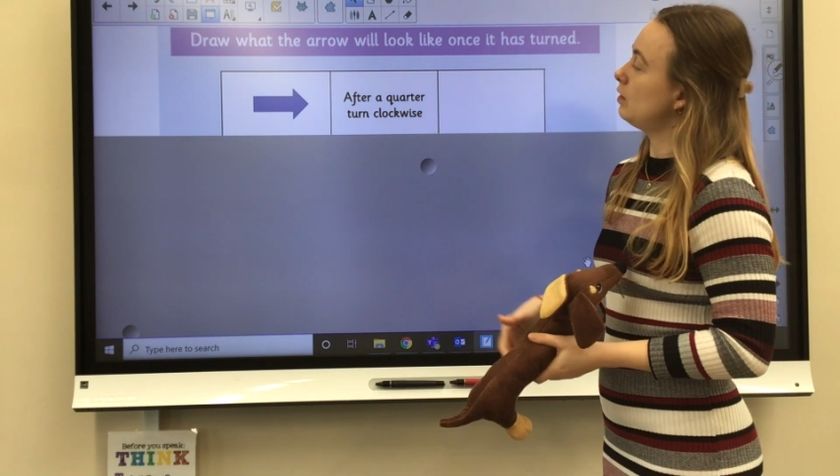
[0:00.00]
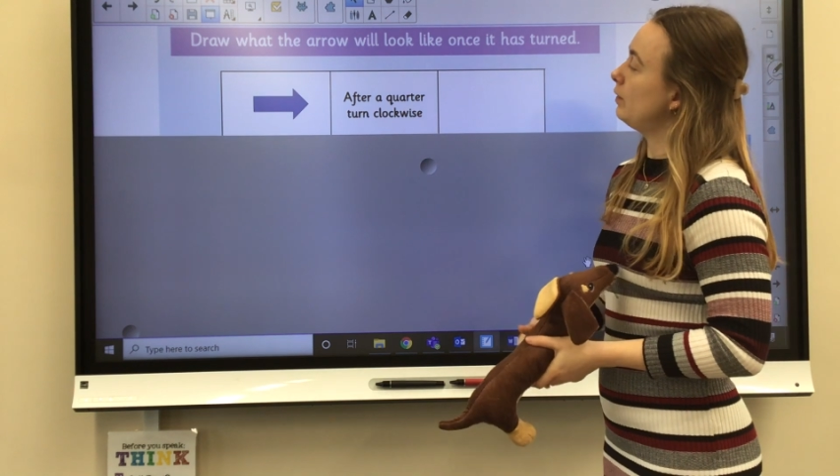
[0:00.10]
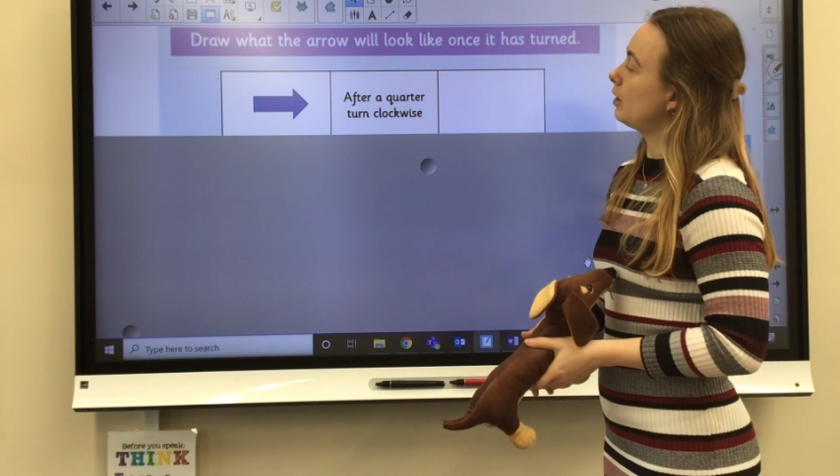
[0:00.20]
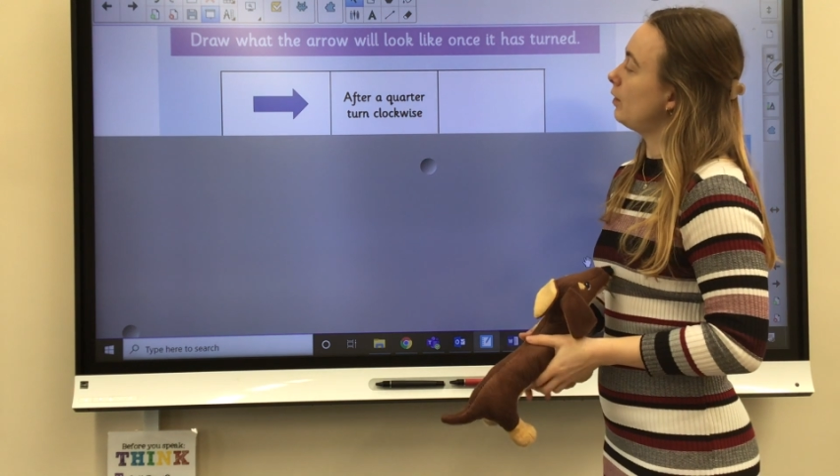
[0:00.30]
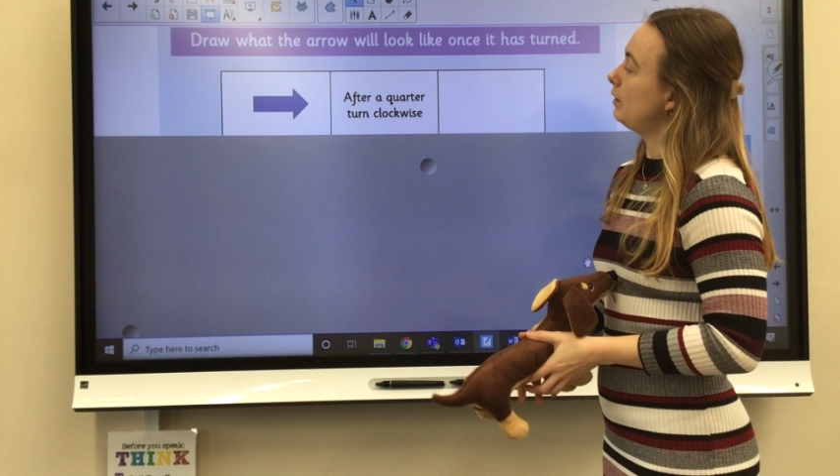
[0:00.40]
So
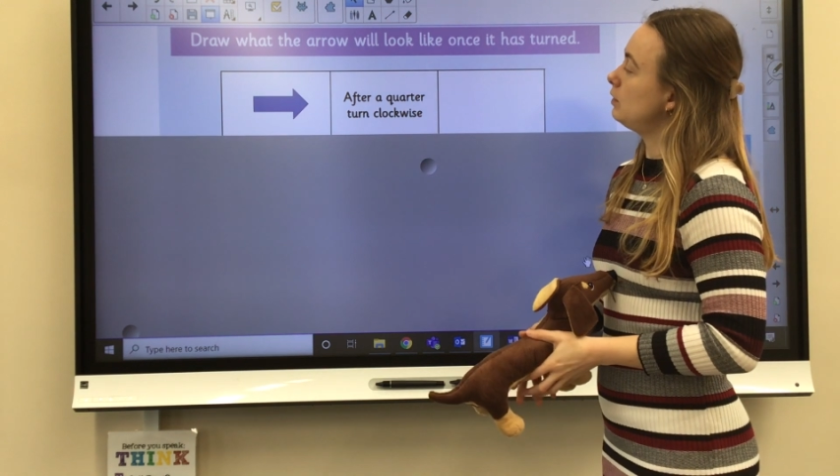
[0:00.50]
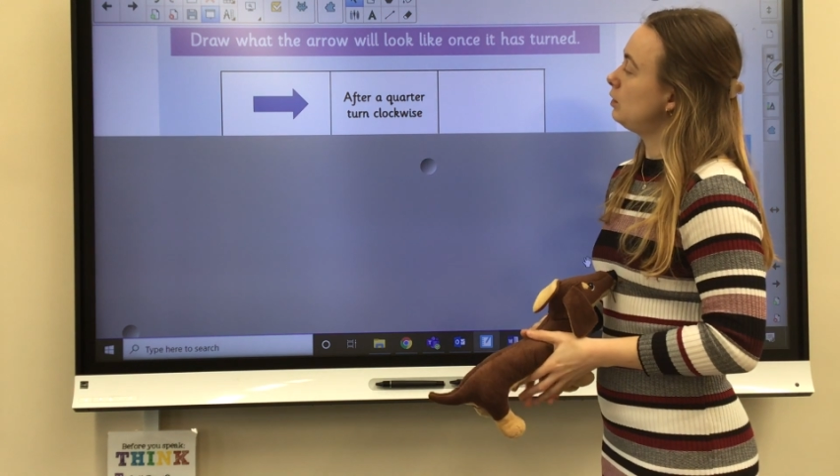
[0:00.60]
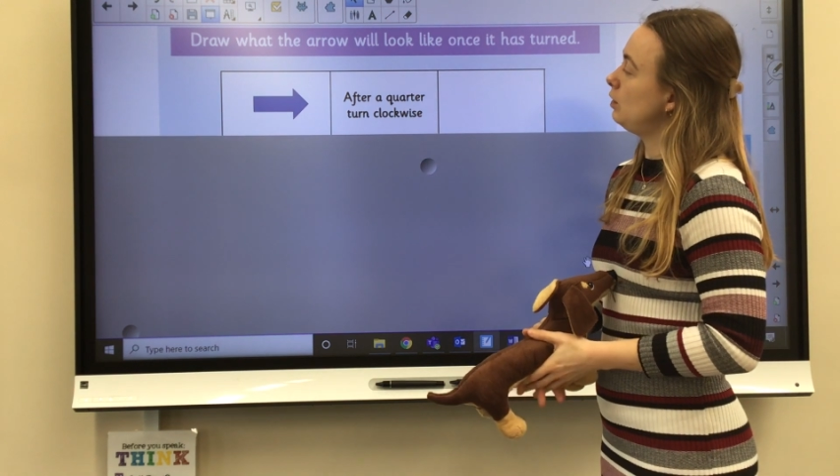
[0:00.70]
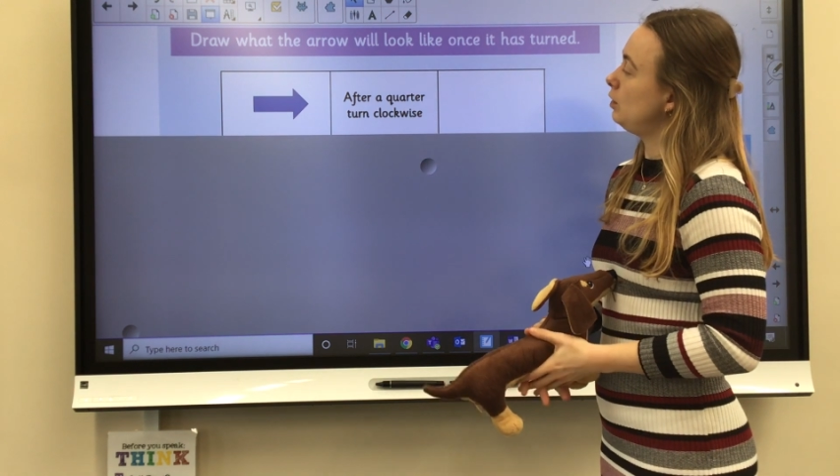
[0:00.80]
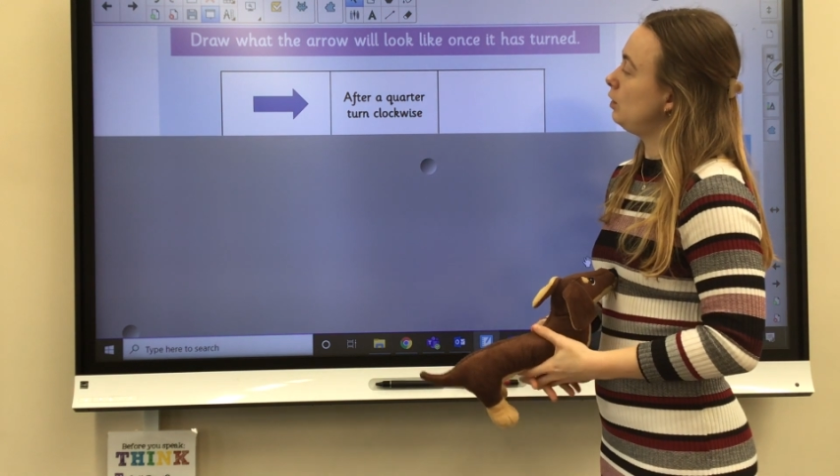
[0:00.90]
we're going
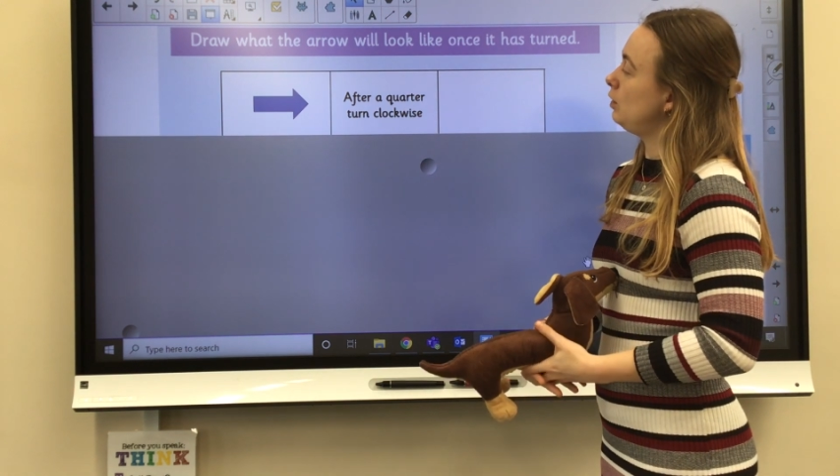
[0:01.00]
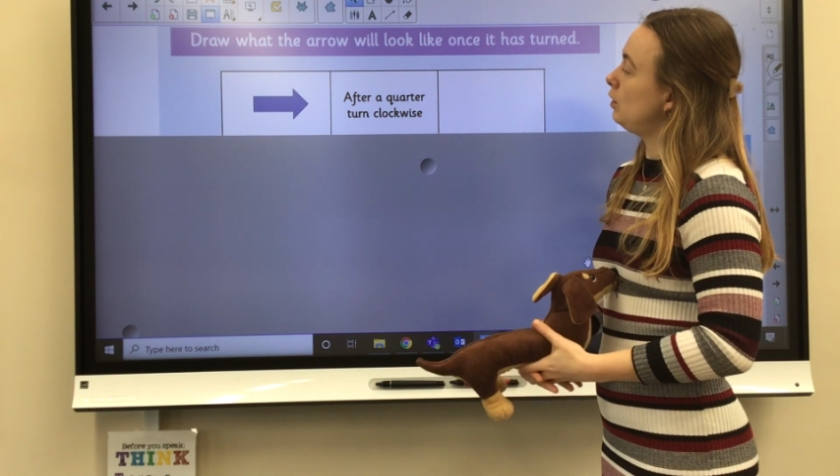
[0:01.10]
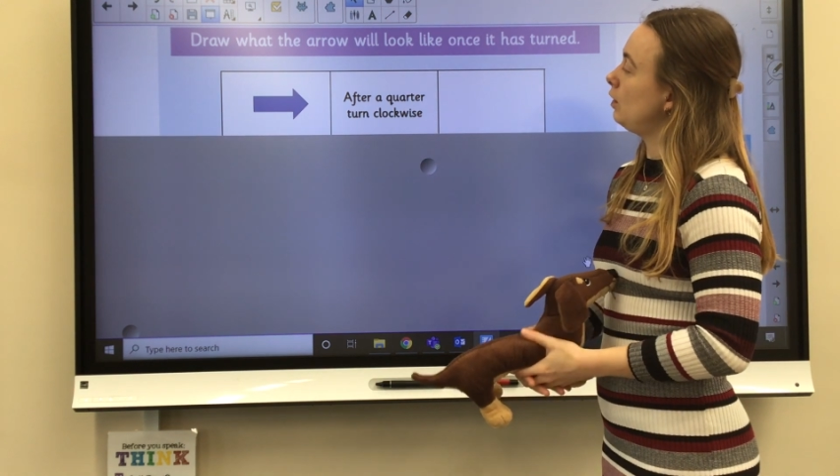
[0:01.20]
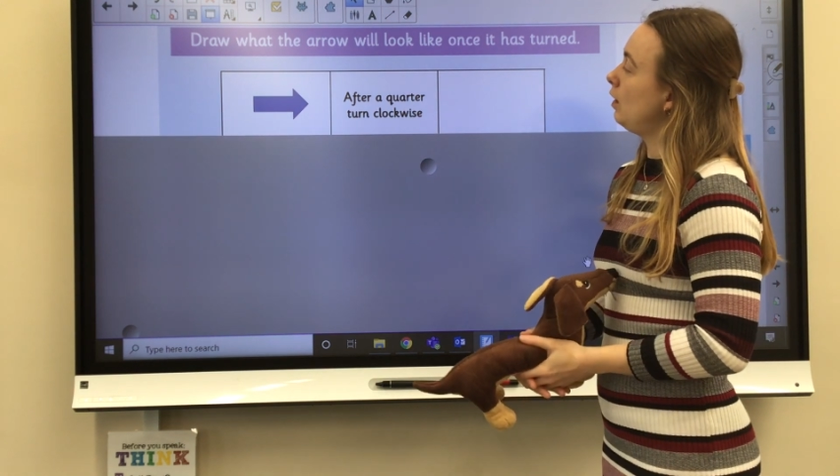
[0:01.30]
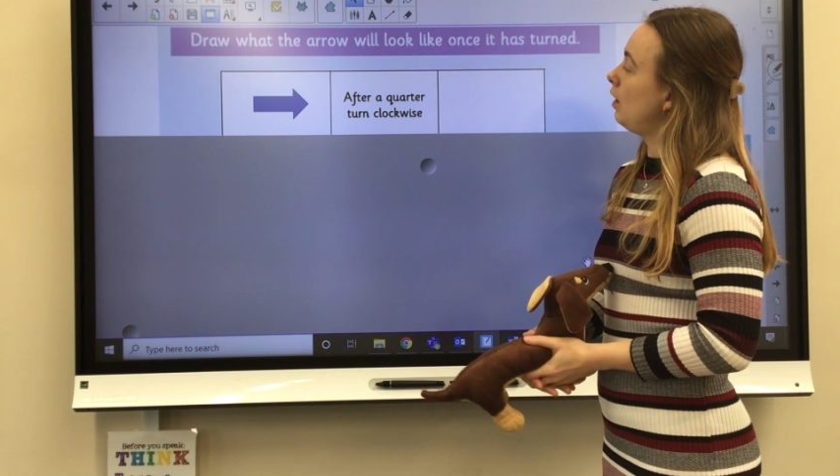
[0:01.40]
to